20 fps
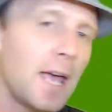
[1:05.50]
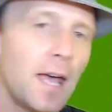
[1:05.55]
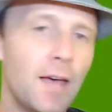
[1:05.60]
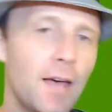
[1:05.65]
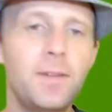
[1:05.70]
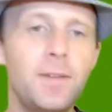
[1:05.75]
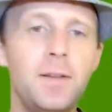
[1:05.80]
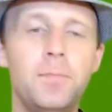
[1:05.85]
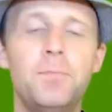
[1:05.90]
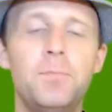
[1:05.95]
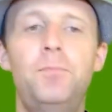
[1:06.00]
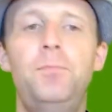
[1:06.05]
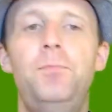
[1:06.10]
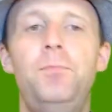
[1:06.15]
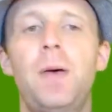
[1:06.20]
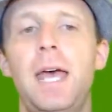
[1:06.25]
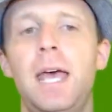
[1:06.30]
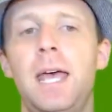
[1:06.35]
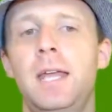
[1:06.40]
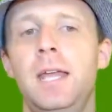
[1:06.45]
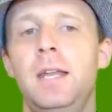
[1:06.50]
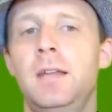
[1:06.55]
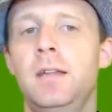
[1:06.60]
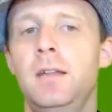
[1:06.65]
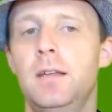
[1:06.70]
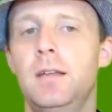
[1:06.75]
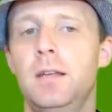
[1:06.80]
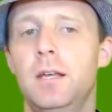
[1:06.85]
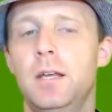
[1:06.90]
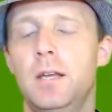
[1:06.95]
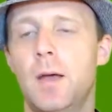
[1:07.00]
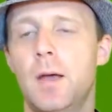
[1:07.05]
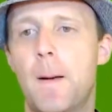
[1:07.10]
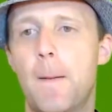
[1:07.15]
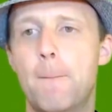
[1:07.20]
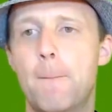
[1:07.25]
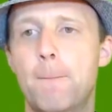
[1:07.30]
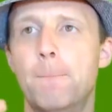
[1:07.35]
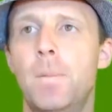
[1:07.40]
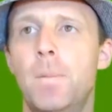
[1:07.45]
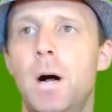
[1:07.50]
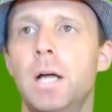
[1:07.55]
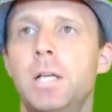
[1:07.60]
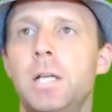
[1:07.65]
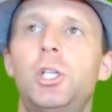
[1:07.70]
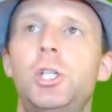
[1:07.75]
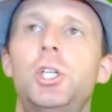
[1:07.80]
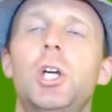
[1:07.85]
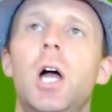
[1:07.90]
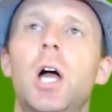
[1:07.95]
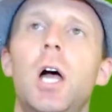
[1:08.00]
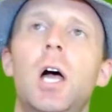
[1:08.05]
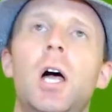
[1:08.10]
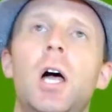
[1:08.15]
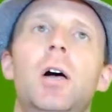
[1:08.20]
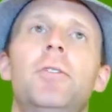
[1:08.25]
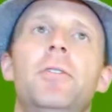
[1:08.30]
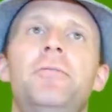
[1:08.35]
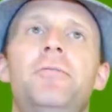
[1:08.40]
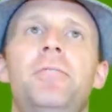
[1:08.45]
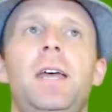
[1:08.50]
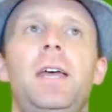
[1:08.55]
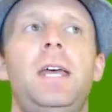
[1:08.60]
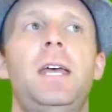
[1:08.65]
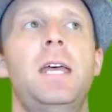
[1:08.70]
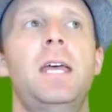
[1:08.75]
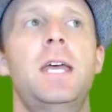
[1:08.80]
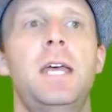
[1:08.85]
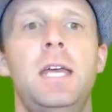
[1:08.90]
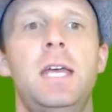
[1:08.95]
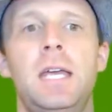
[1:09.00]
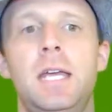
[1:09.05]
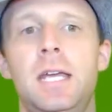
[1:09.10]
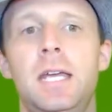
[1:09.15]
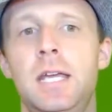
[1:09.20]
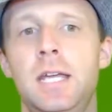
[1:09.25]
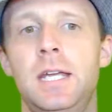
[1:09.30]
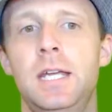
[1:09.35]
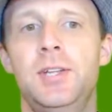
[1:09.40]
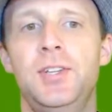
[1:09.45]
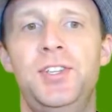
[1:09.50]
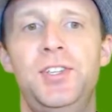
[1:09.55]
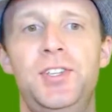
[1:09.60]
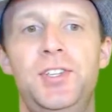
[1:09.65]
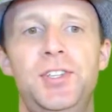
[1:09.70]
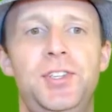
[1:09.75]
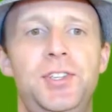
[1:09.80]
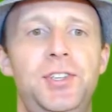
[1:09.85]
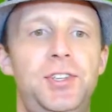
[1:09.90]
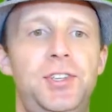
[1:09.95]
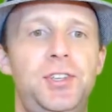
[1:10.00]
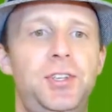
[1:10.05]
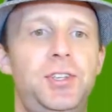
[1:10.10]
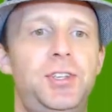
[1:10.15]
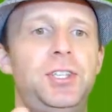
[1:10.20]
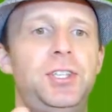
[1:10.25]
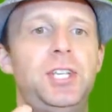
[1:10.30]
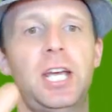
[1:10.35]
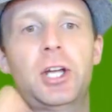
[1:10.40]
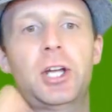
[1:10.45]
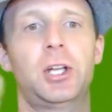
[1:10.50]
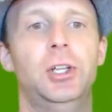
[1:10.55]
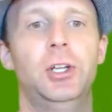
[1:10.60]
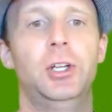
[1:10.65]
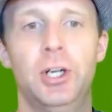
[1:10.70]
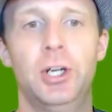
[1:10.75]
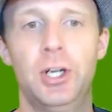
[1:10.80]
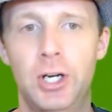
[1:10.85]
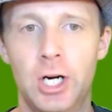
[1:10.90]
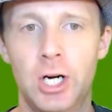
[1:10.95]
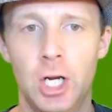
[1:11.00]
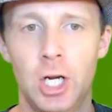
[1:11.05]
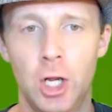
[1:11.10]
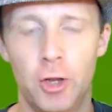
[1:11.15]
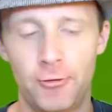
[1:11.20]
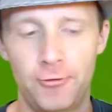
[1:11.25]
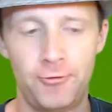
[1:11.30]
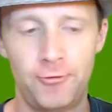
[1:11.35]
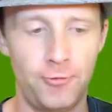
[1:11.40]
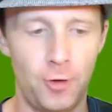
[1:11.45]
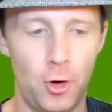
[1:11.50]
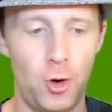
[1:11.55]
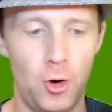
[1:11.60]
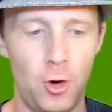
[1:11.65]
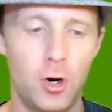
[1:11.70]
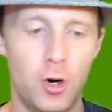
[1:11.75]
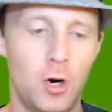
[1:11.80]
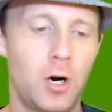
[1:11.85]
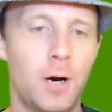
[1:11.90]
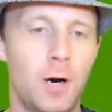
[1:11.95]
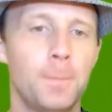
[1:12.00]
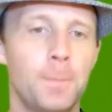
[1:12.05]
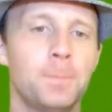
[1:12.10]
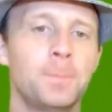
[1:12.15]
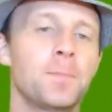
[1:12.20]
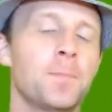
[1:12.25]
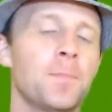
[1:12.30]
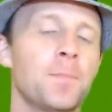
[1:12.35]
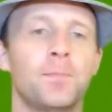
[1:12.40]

I haven't been much of a stickler for